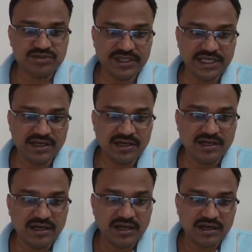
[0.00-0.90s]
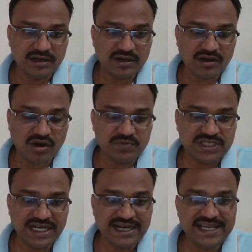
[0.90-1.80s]
So here uh,
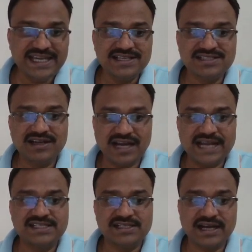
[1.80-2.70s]
option D is the right,